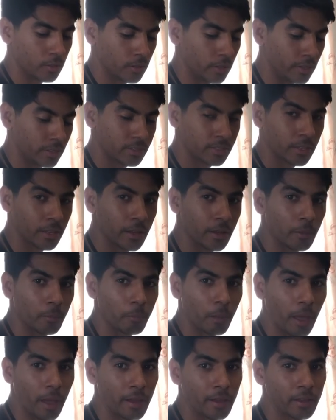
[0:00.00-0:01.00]
they sent a
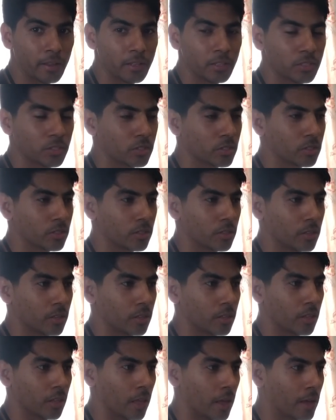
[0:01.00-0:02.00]
package
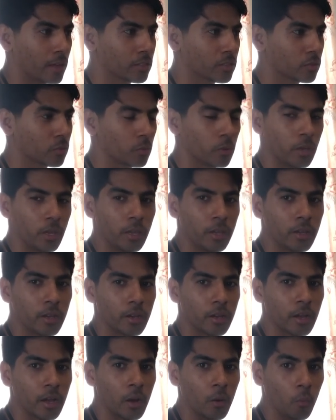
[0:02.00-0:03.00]
last week
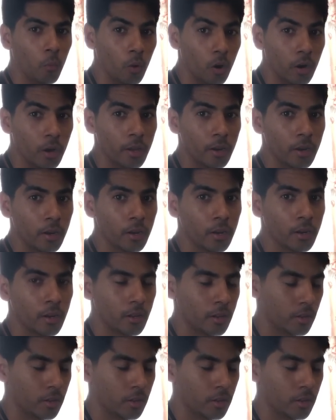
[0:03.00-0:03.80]
I won,